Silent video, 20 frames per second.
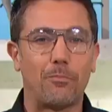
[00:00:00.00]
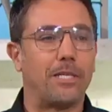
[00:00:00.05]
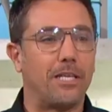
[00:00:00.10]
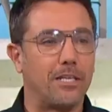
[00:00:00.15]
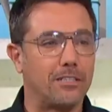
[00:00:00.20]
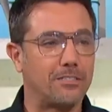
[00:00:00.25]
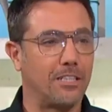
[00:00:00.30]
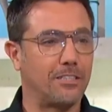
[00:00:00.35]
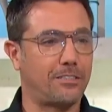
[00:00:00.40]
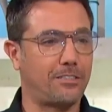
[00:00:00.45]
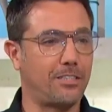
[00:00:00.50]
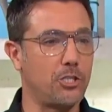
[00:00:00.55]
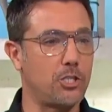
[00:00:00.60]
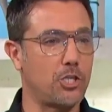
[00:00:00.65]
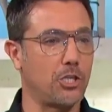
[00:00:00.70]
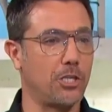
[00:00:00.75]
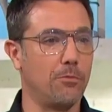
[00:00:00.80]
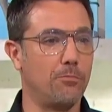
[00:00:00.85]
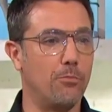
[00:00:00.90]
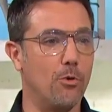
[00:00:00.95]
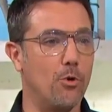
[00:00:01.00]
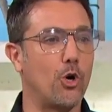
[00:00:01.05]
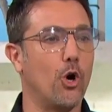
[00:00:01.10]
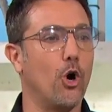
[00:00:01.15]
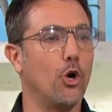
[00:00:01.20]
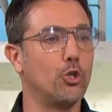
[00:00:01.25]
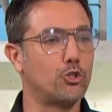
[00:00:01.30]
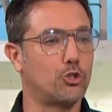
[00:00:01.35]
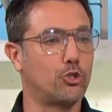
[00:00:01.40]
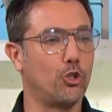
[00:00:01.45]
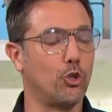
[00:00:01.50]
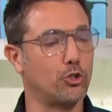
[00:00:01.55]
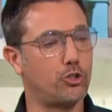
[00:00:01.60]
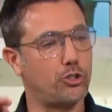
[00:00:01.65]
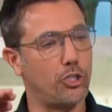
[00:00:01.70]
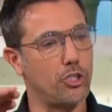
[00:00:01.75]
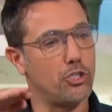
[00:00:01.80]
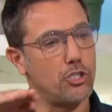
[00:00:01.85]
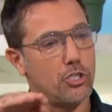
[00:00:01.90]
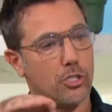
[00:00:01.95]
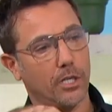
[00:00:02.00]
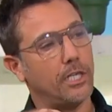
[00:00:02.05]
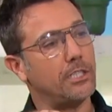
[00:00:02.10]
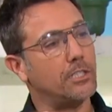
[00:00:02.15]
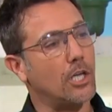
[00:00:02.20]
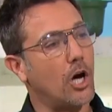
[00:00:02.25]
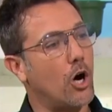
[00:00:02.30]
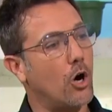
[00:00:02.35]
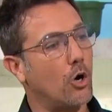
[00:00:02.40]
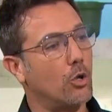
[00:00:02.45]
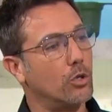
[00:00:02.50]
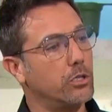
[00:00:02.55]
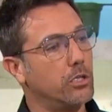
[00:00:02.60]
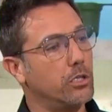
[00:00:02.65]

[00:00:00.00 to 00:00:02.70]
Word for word: here. Salsiccia nel buco, sausage in the hole.